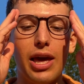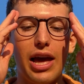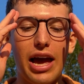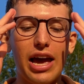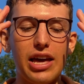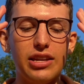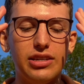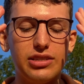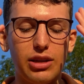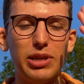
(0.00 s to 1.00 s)

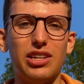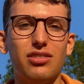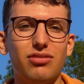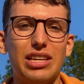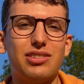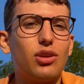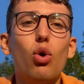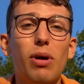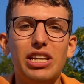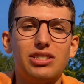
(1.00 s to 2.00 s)
And I mean, there's so
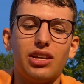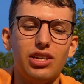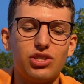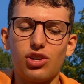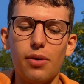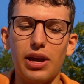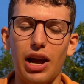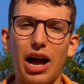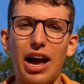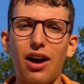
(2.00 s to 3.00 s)
many studies showing
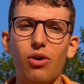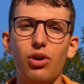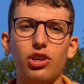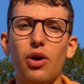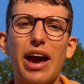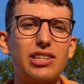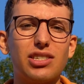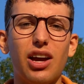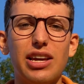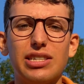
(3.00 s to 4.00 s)
how, you know,
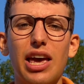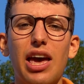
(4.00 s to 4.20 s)
exercise